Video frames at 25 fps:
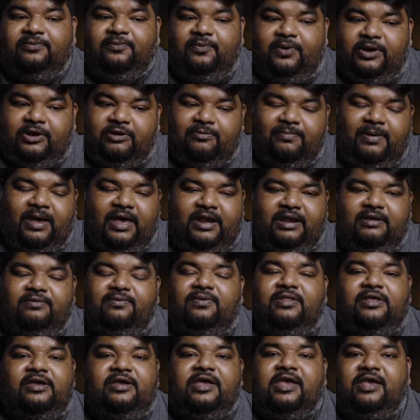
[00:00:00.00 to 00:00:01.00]
when you pair it
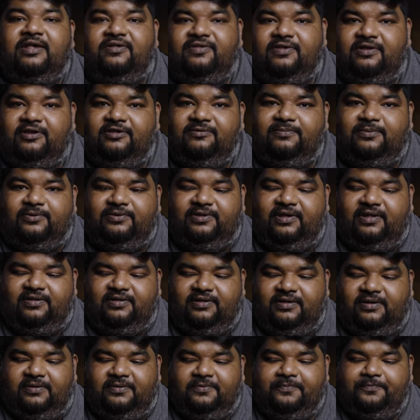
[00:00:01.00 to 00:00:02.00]
with the K-series
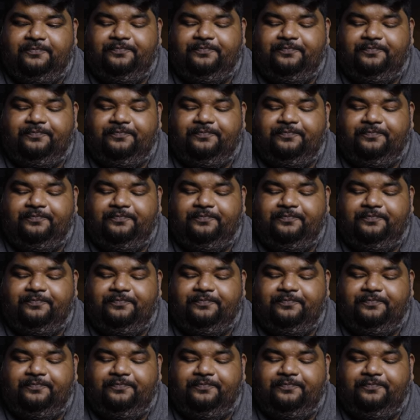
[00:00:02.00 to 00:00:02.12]
processor.